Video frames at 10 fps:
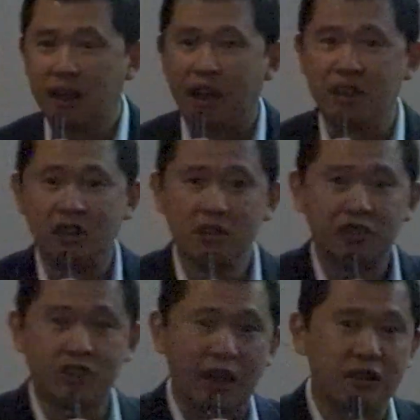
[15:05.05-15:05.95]
and
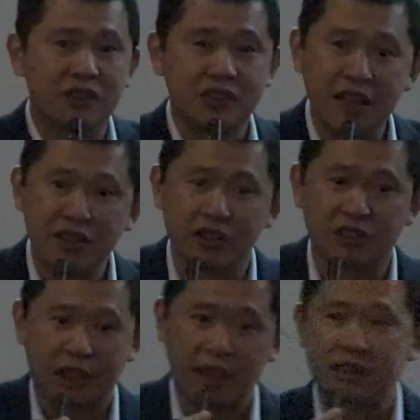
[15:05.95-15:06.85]
use the sensors
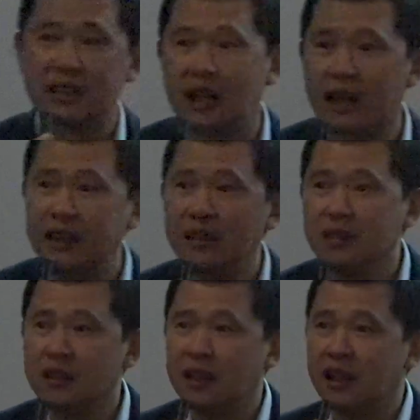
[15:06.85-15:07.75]
to collect the data,
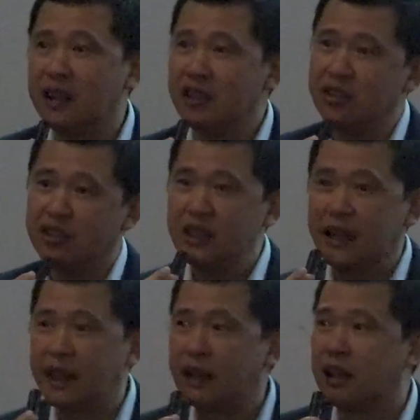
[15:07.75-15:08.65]
and using
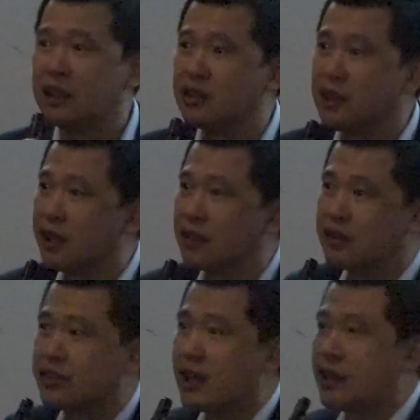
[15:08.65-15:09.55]
AI to
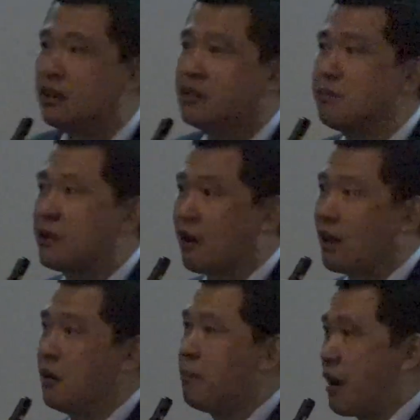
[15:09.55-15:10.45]
analyze data on the
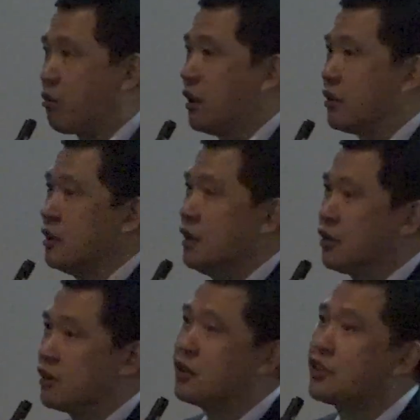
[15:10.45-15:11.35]
background.
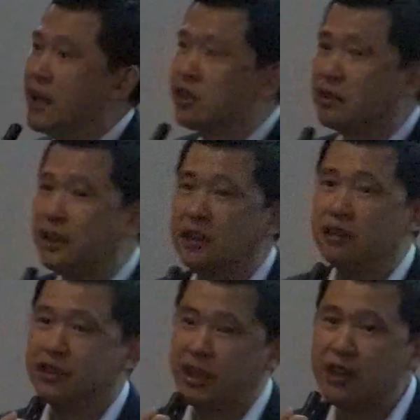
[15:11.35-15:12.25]
So essentially,
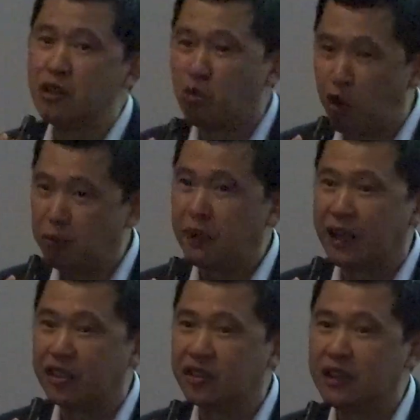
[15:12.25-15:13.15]
you take your
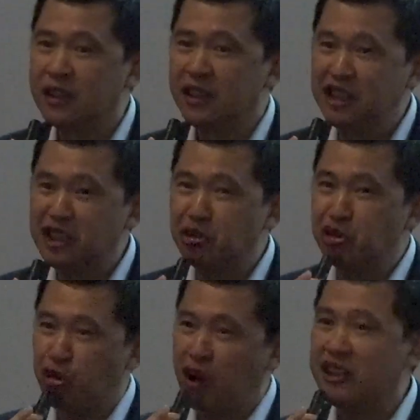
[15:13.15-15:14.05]
workplace into
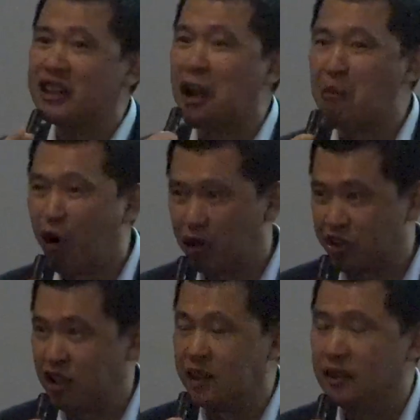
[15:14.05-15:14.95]
giant
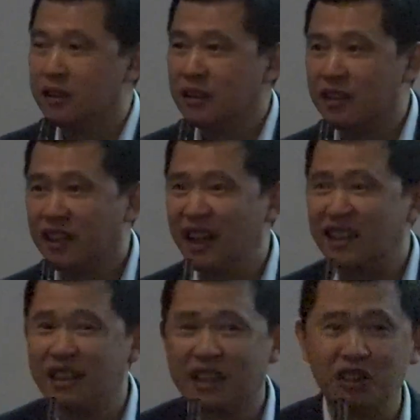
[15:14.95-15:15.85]
laboratory,
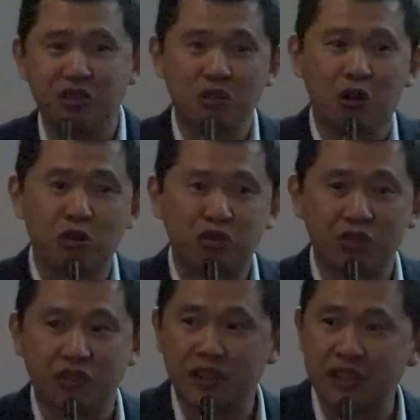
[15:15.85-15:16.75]
and you can do all
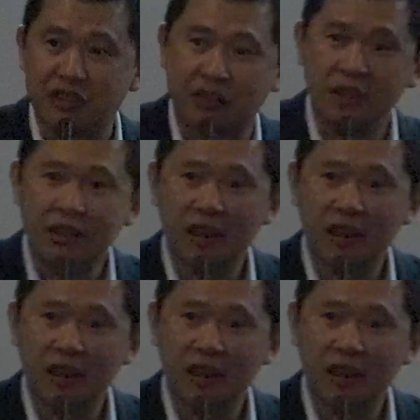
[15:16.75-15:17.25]
sorts of things.